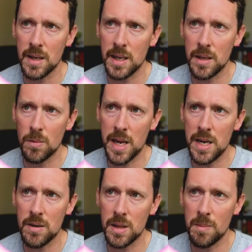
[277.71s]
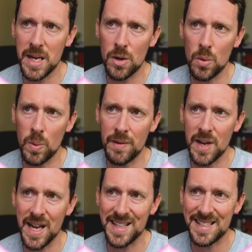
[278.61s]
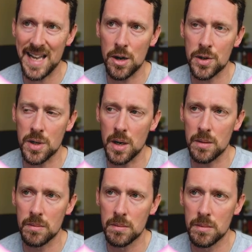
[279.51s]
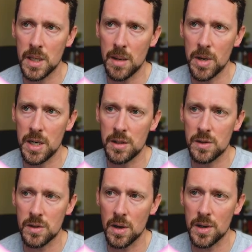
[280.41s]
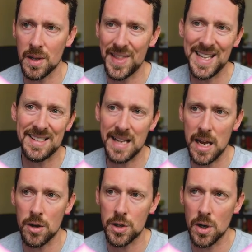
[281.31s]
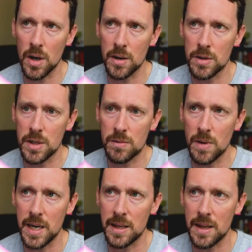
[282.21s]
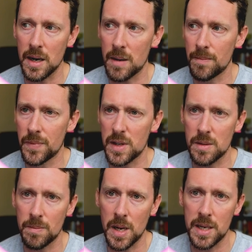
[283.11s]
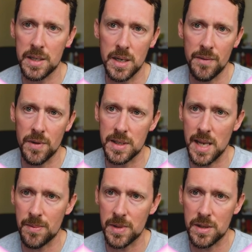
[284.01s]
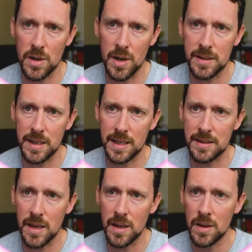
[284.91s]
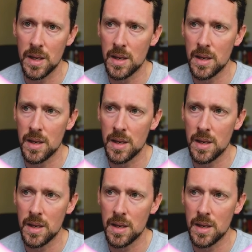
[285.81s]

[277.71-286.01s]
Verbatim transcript: And then right here in the middle, we've got scatter chart. And I'm going to insert the scatter chart just right there. There's a bunch of different types of charts in Excel.